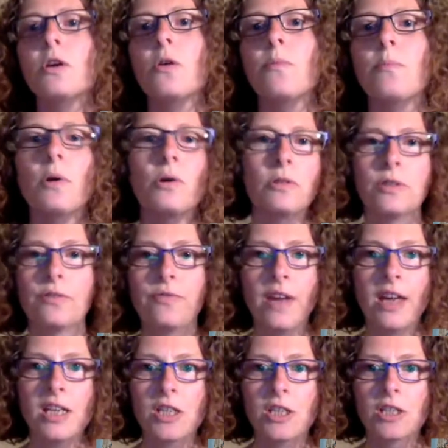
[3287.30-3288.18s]

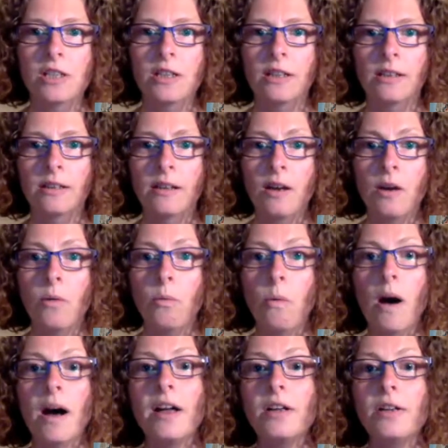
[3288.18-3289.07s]
motivation?
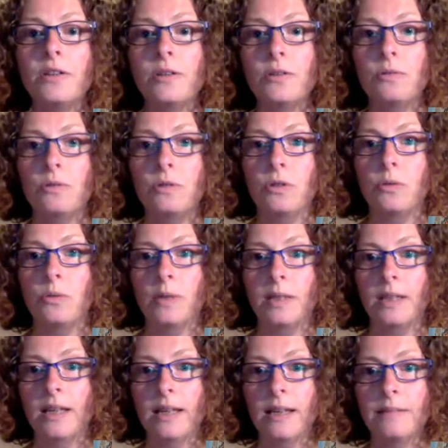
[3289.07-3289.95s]
Why are you
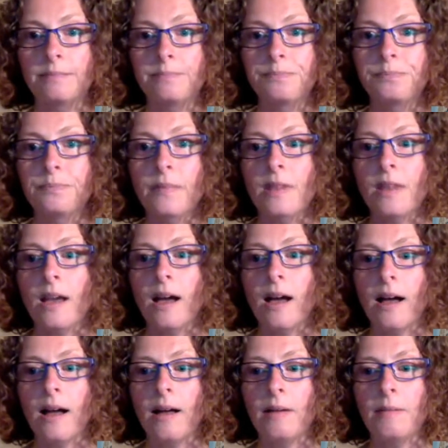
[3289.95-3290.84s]
doing it?
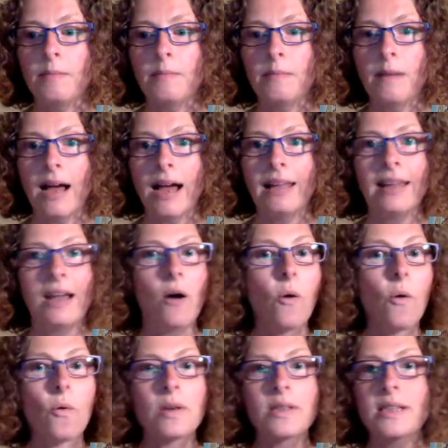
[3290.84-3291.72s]
And
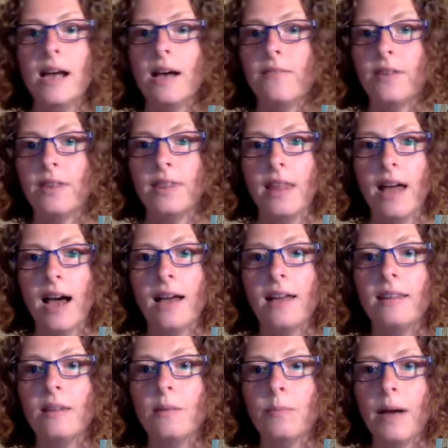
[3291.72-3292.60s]
always having that
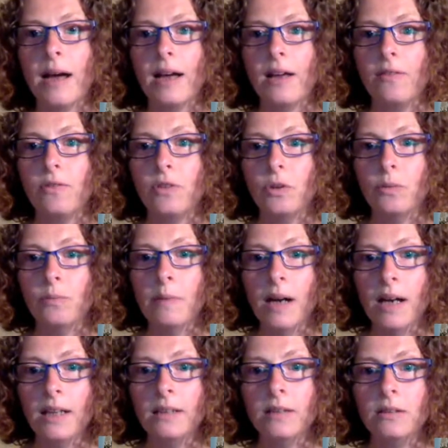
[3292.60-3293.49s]
in the back of your
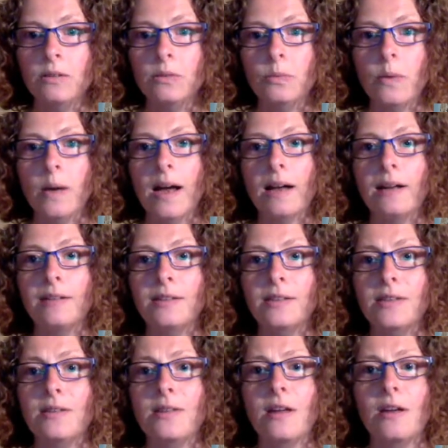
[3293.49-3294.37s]
mind as well,
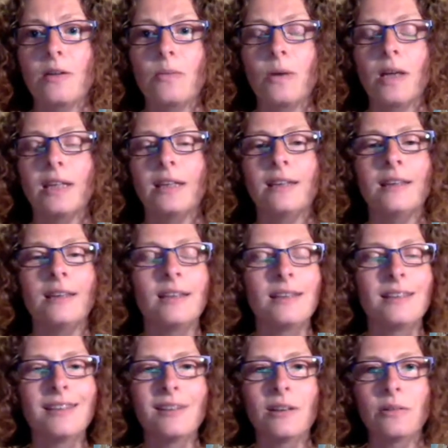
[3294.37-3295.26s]
so that when
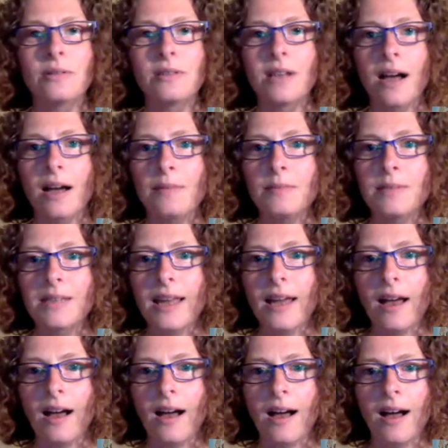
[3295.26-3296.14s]
times
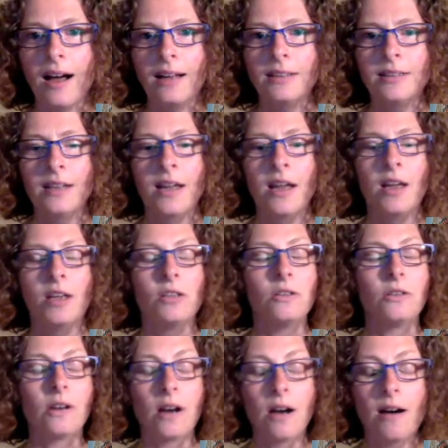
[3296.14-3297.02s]
get hard,
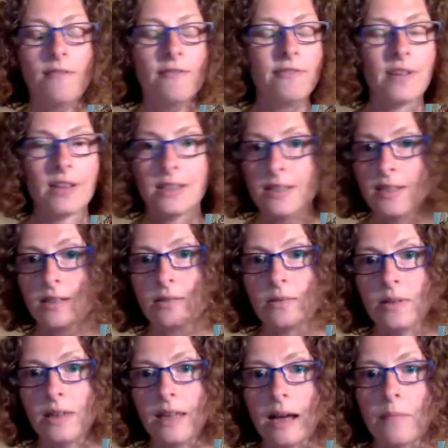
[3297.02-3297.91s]
you can't face
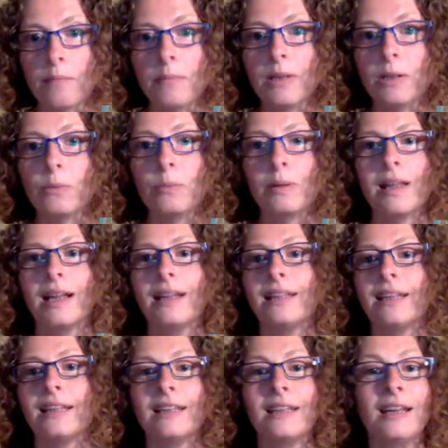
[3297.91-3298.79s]
doing that meal
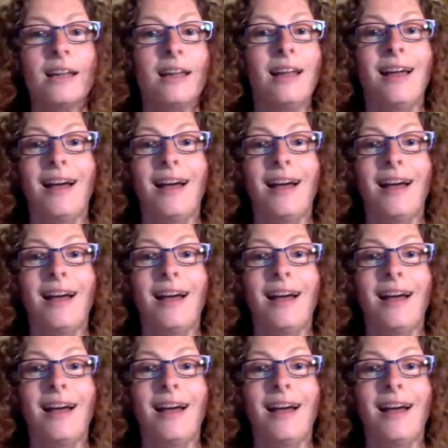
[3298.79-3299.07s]
planning.